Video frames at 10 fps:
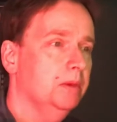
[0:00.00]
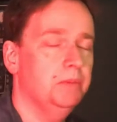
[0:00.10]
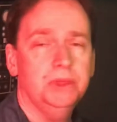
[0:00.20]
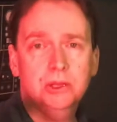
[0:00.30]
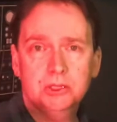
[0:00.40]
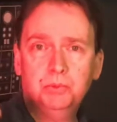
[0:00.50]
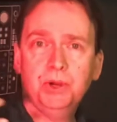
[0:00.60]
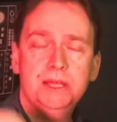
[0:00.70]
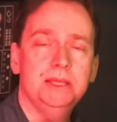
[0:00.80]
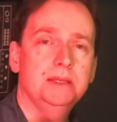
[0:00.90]
but there's
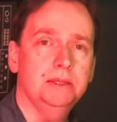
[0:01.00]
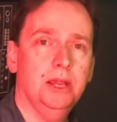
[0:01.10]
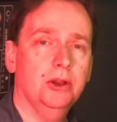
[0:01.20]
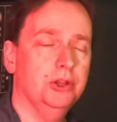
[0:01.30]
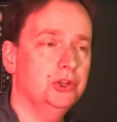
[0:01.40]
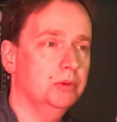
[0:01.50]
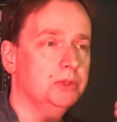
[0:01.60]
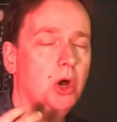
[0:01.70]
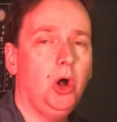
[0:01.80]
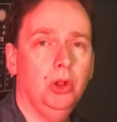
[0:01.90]
presence there in
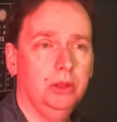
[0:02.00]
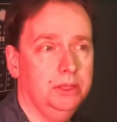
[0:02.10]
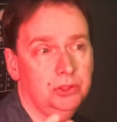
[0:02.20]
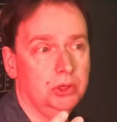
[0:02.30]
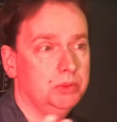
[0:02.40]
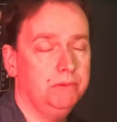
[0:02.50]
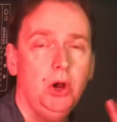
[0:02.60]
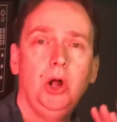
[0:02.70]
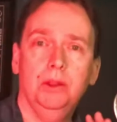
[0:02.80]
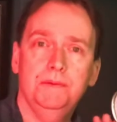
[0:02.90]
terms all in terms of
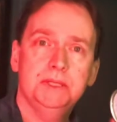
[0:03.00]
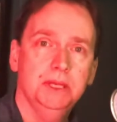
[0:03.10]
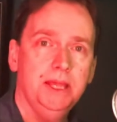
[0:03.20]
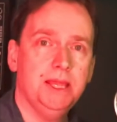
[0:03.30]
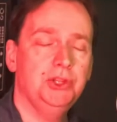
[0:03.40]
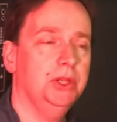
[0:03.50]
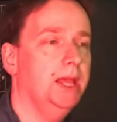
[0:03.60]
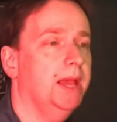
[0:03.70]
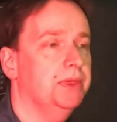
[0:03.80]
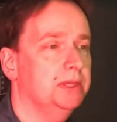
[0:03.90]
all of us
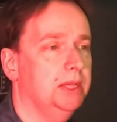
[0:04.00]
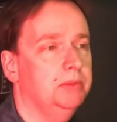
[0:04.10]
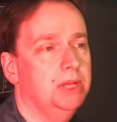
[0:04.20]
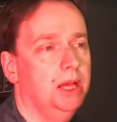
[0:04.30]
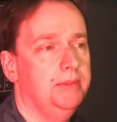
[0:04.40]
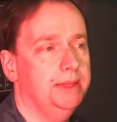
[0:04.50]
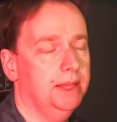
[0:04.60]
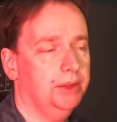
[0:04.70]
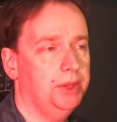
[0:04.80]
engaging at the same time in that